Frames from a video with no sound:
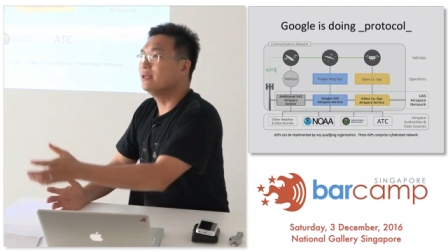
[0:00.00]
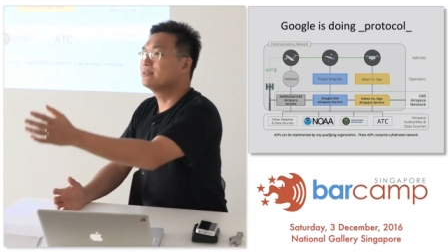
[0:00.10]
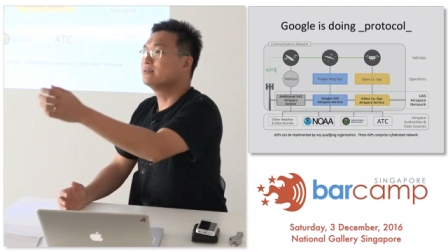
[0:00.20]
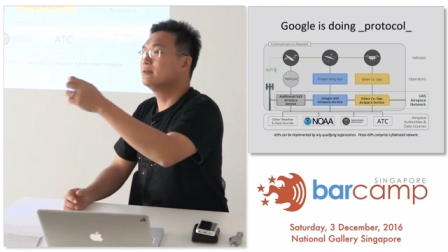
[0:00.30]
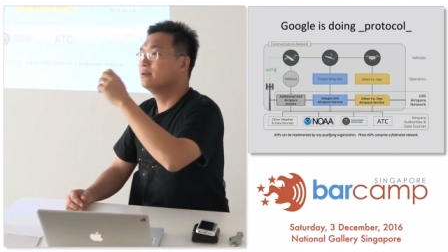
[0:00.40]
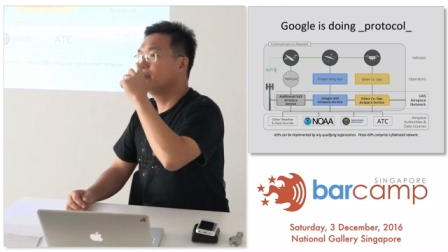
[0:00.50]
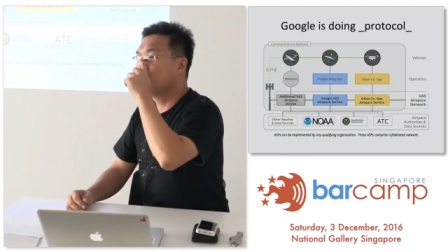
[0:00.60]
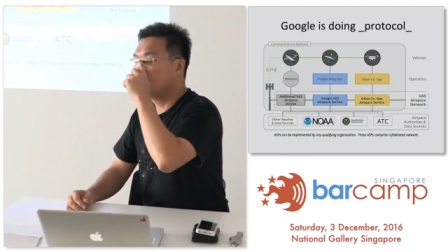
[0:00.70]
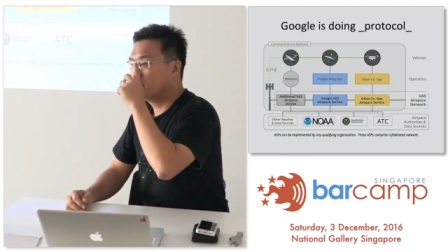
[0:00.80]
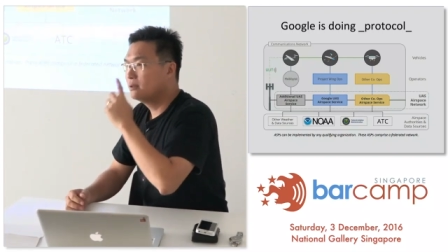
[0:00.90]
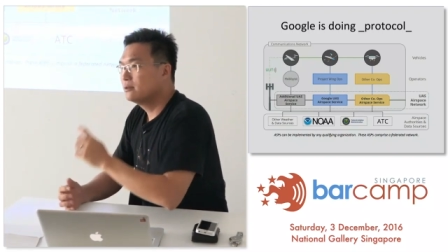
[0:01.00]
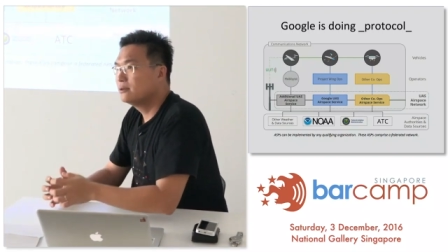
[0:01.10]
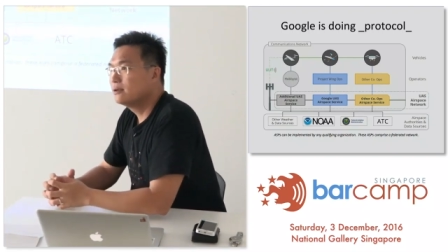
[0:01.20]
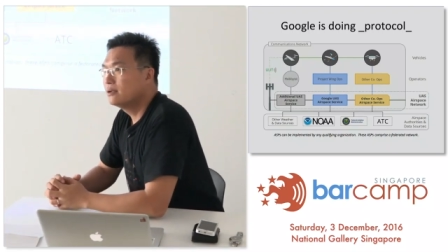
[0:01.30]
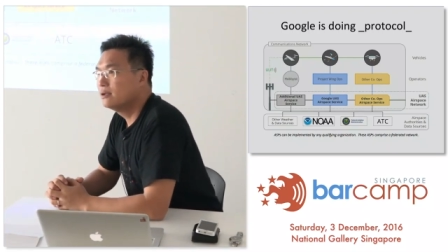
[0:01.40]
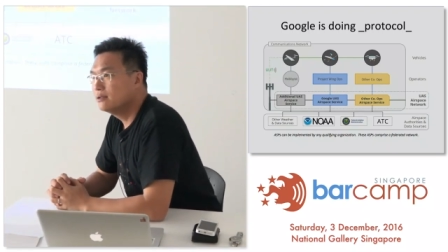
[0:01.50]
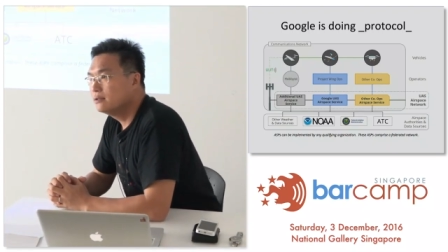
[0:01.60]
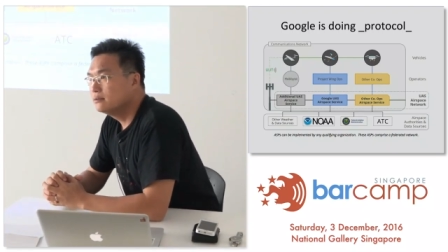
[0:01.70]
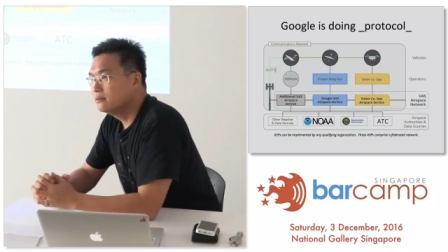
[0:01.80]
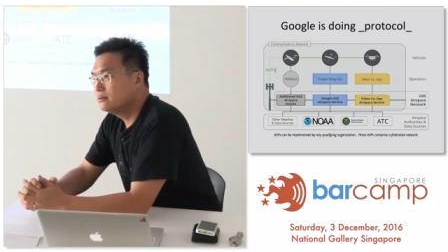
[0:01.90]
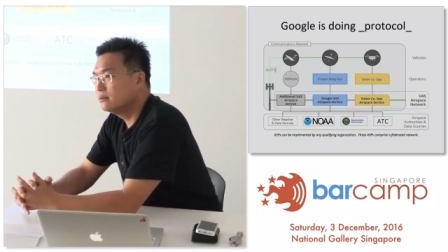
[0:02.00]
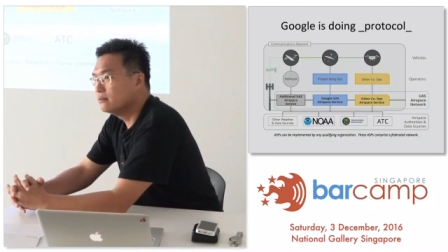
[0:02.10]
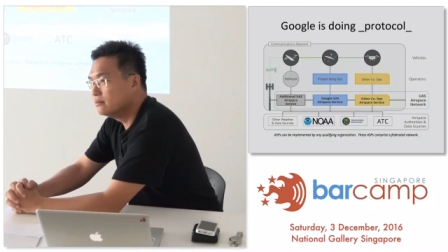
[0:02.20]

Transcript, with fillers: Yes? It's probably another area that's relevant,